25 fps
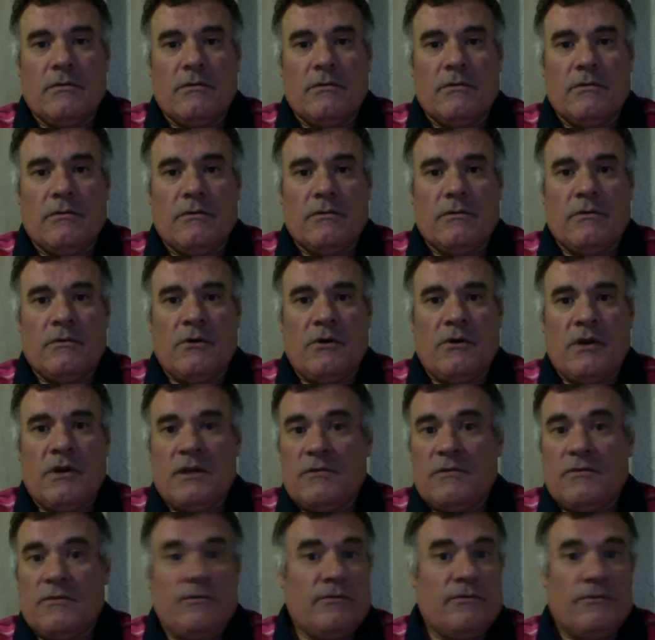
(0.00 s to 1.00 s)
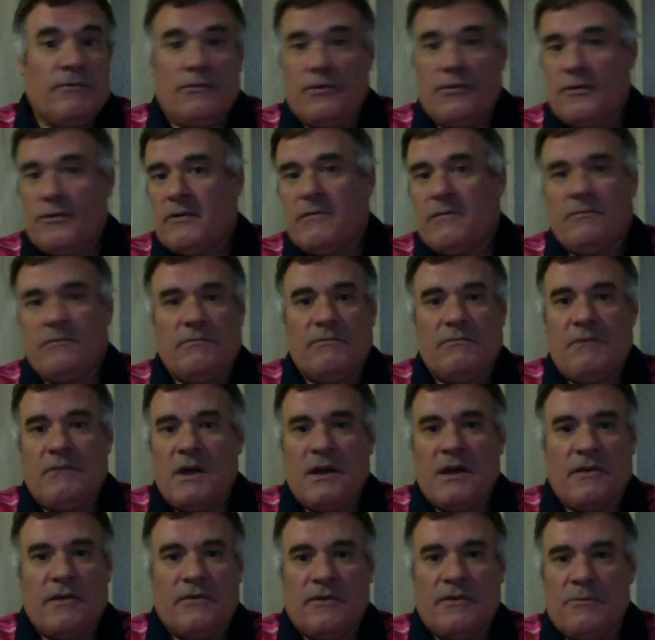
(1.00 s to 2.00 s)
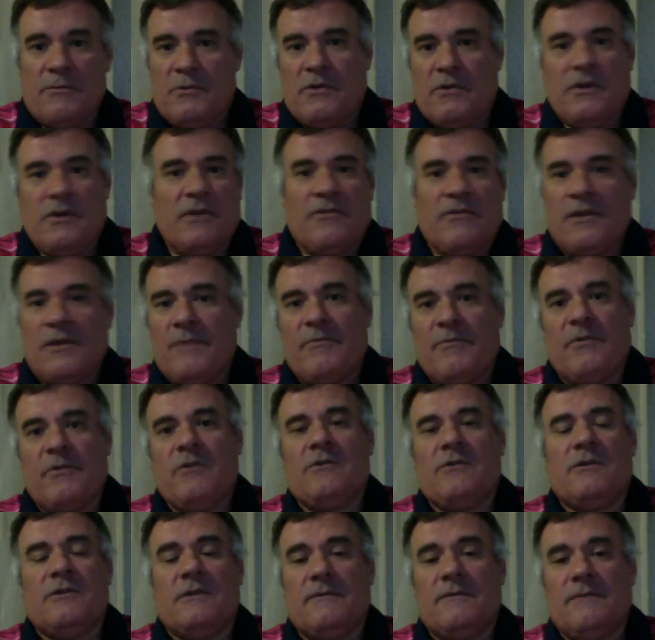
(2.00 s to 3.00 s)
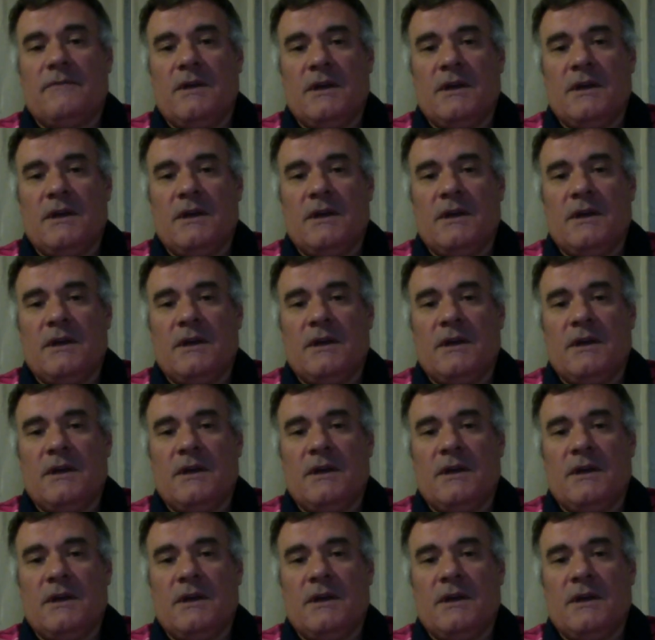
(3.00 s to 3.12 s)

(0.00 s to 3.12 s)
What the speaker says: So I took my sympathy a step further,